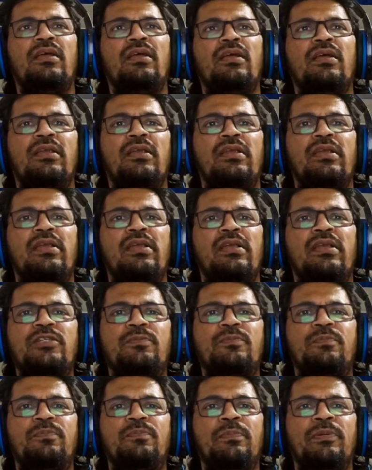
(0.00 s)
Next,
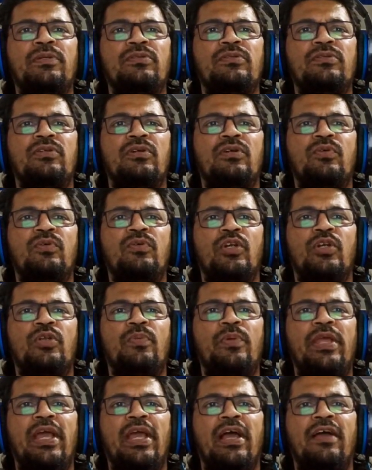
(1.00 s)
people, to talk what we
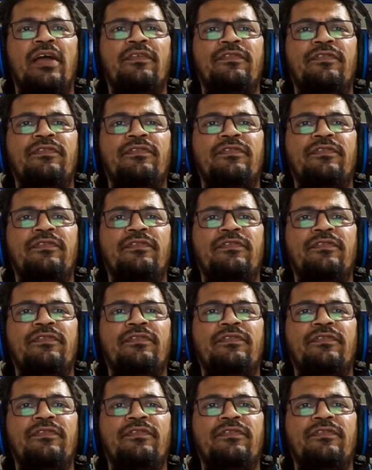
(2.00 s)
have.